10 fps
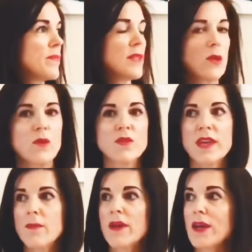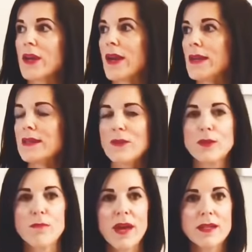sort of say, my goodness, you're
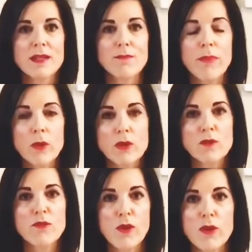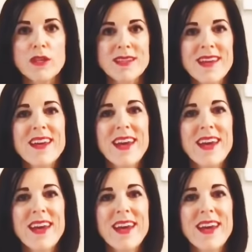as mad as a box of frogs.